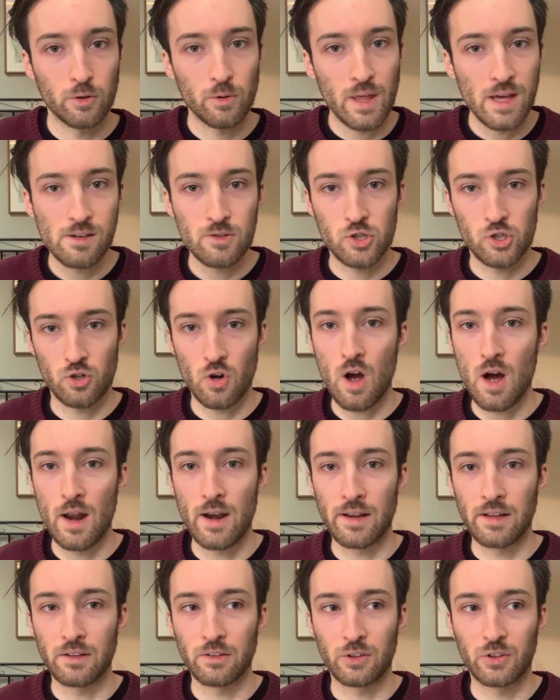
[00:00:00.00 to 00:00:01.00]
that shot
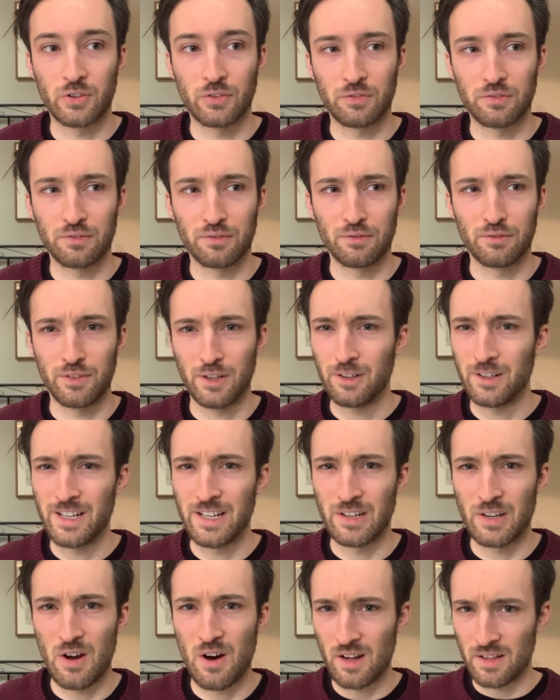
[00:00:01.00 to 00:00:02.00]
is very
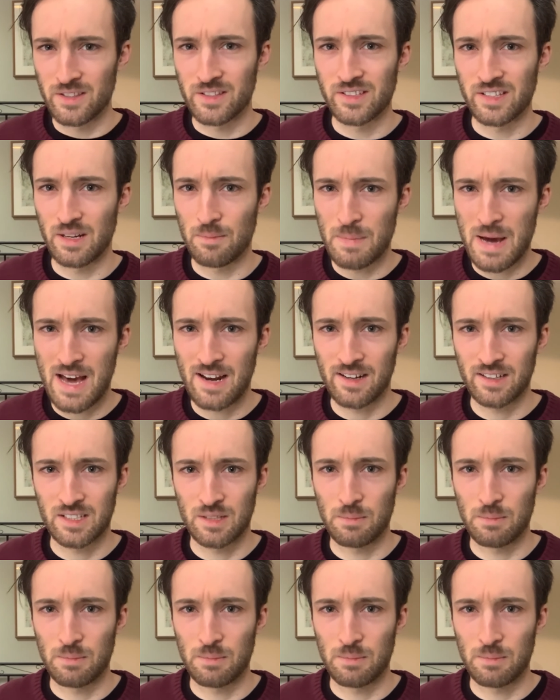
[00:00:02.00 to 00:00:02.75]
non-cinematic